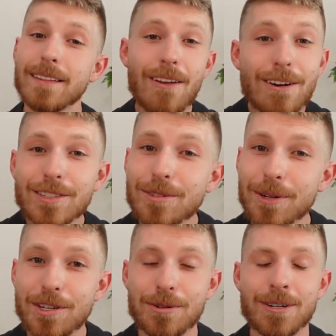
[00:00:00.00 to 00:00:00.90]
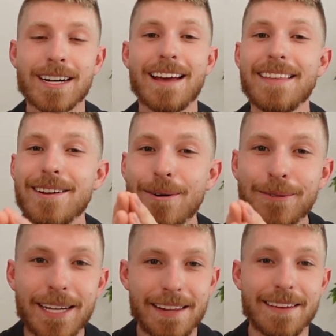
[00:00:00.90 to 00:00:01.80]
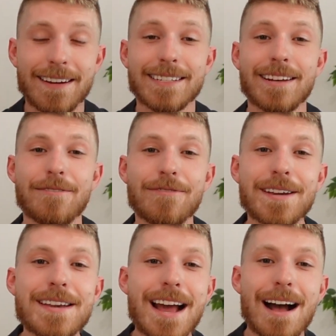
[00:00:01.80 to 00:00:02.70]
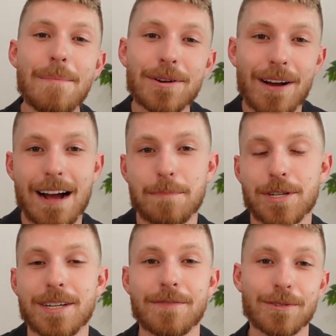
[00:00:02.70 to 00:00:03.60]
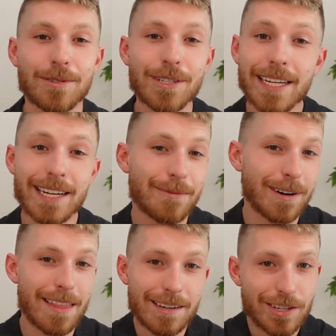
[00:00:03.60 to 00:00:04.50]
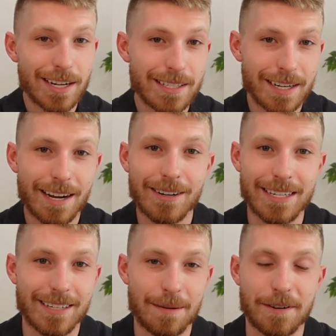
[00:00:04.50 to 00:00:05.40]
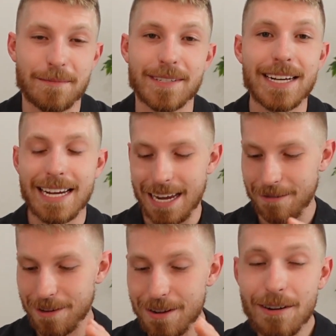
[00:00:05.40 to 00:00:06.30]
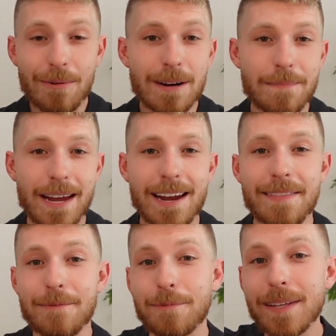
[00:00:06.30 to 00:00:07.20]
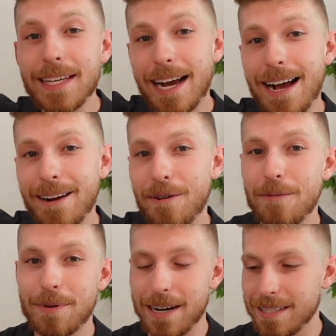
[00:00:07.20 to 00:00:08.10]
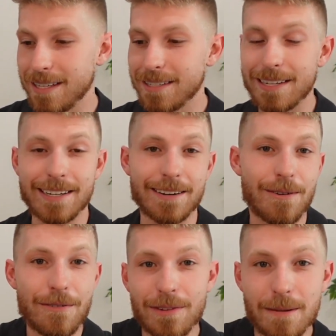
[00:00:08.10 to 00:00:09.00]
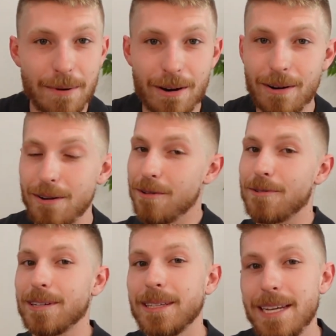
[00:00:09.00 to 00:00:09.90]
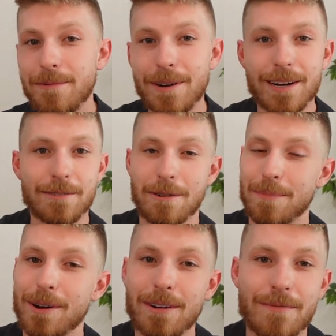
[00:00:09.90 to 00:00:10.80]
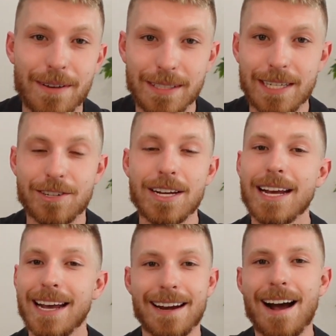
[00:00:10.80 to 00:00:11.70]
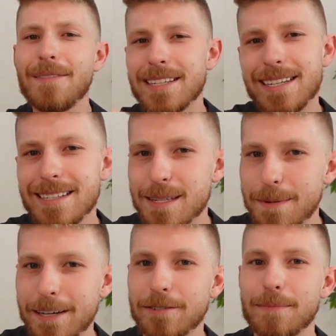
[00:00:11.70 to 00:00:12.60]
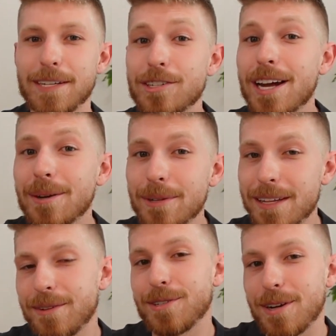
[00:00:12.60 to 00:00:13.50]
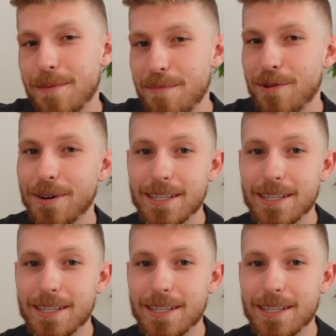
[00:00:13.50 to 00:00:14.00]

Long story short, I think Olathe is a phenomenal option if you're looking at one of the Johnson County suburbs. If you don't want to pay the really high home prices in an Overland Park or a Leawood or a Prairie Village, and obviously it's a spectrum, but generally those are going to be more